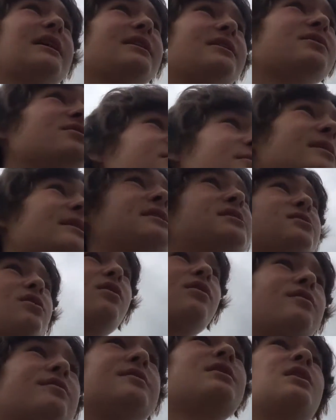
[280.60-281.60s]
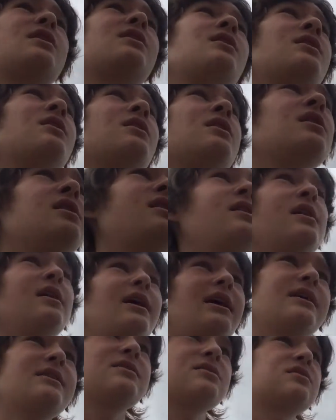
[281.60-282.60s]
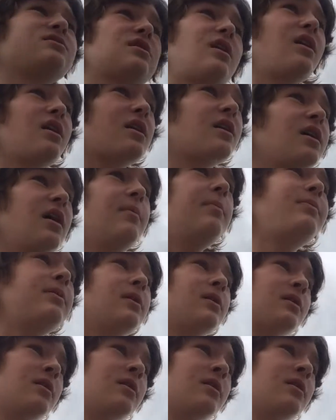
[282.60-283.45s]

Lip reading: I get so many solves, I just lock up